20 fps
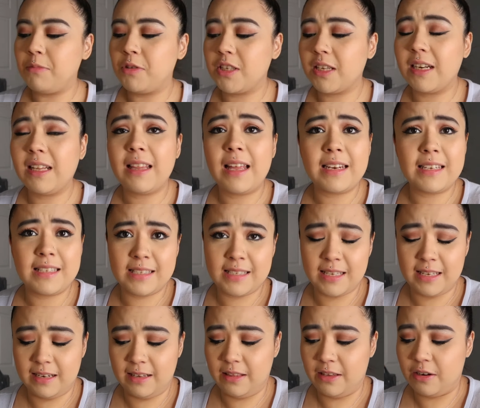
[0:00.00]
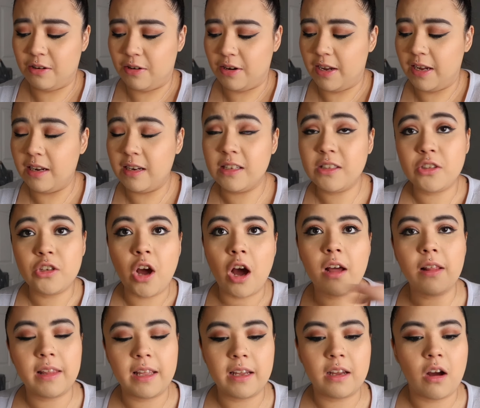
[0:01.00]
I'm just gonna let it sit in there. It is
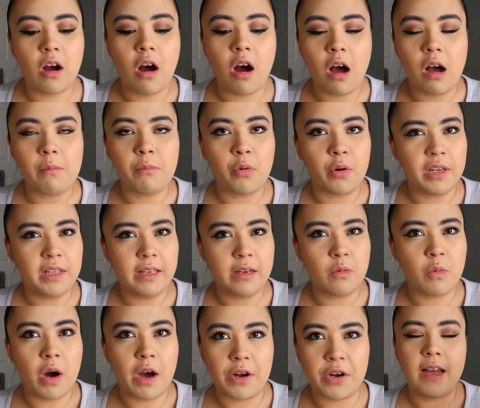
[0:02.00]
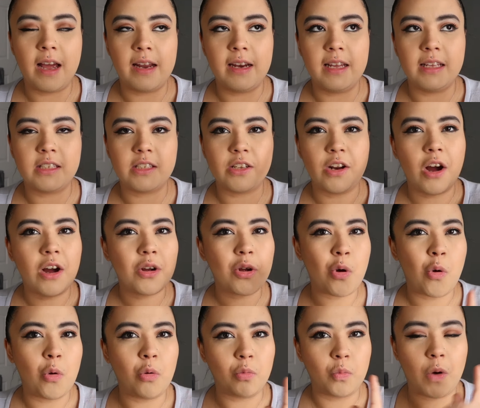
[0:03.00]
not like hot boiling water and it's not
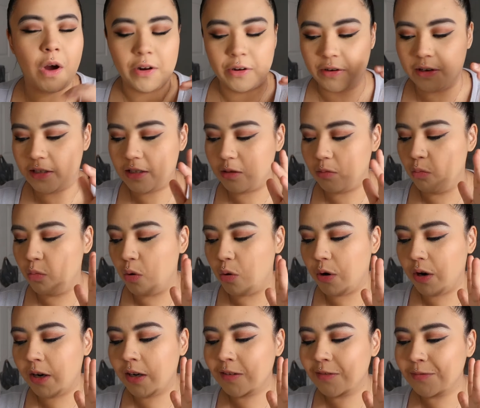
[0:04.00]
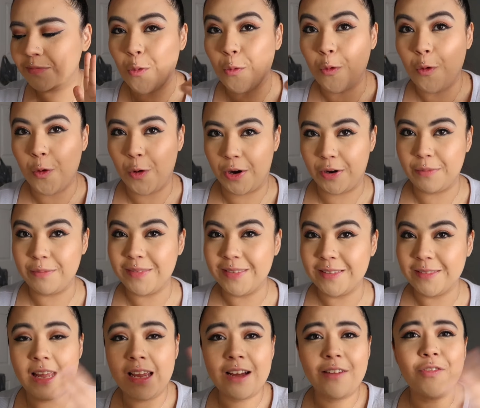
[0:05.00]
cold water, it's more warm.
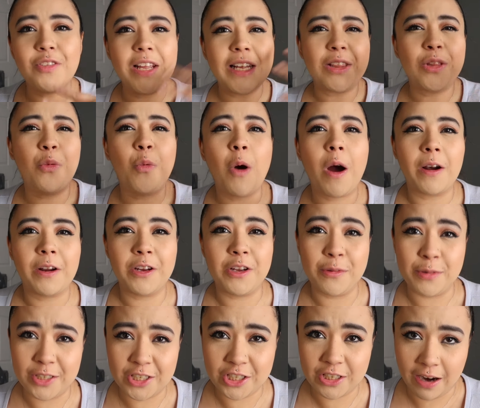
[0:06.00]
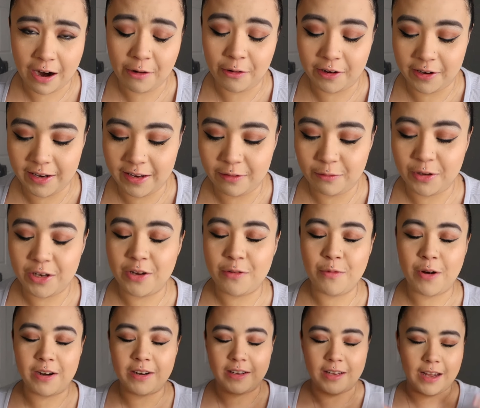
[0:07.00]
Think of like the water you would shower in when you
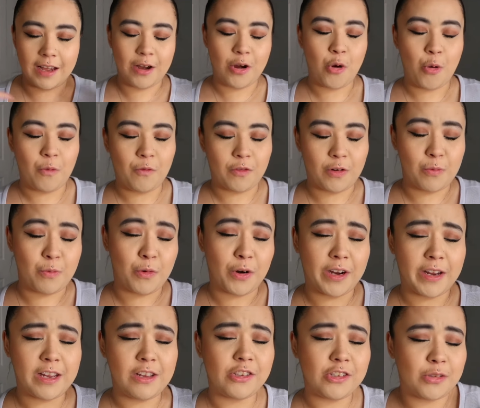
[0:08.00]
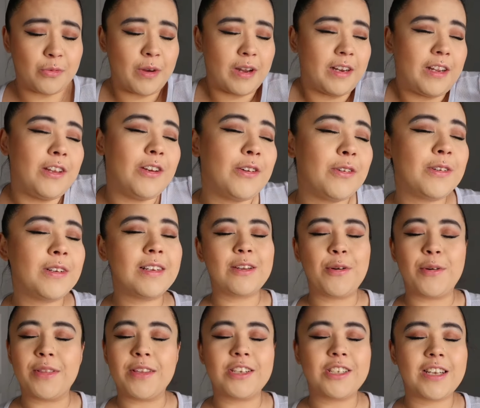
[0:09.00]
wanna get home from work. You just wanna, you know,
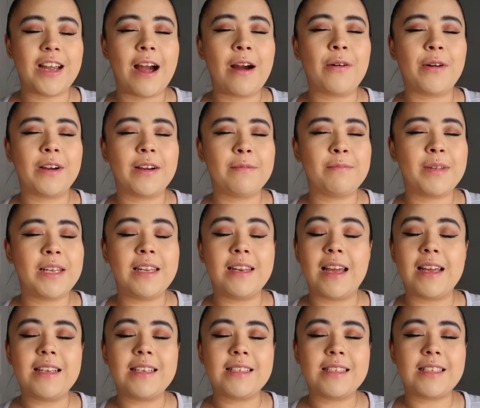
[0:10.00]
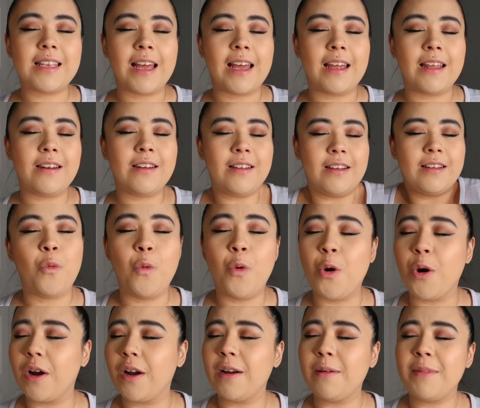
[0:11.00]
go in the shower and be nice and
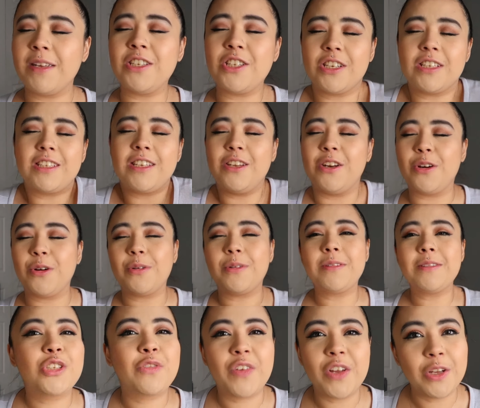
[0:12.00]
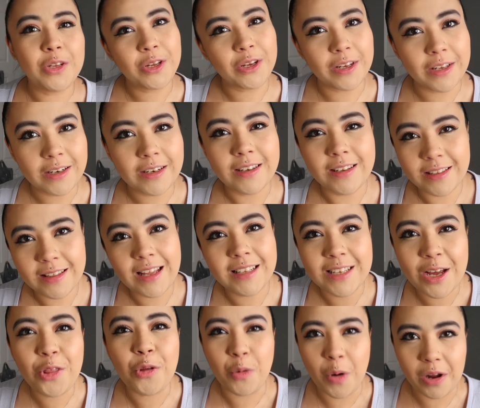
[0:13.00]
warm and just, you know, just feel good. That's
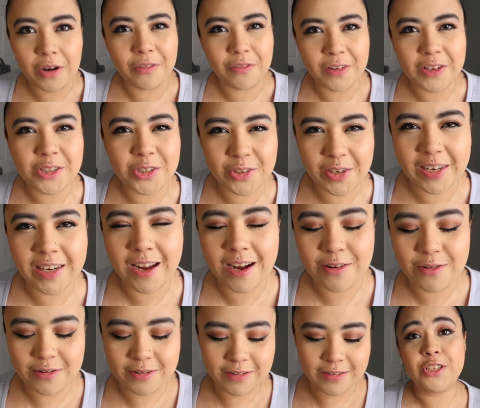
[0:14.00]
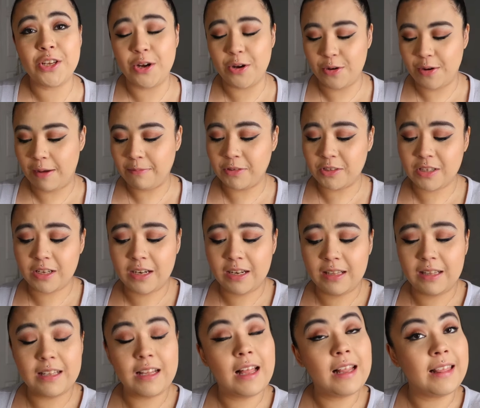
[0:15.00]
how the water feels right now. So I'm just
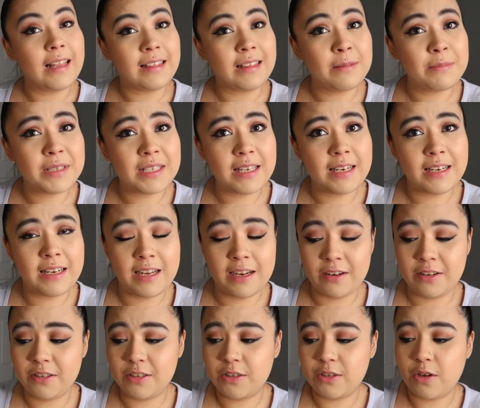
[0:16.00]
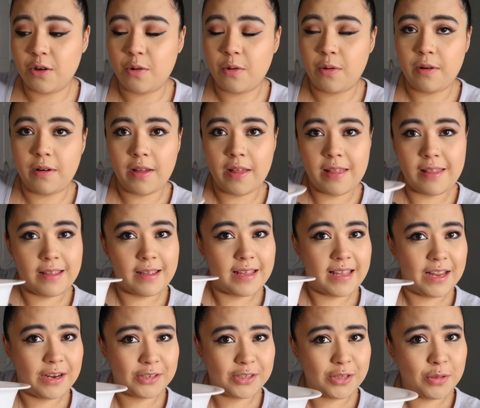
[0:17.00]
gonna let them sit in here. So
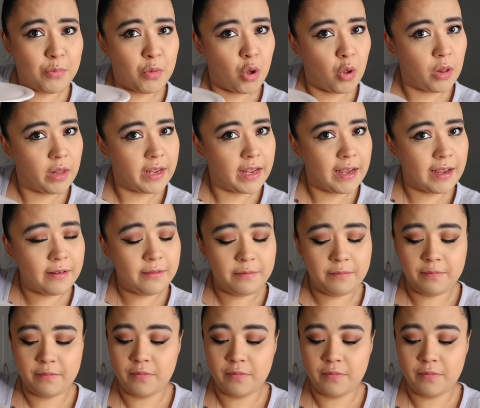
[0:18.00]
here's the bowl again.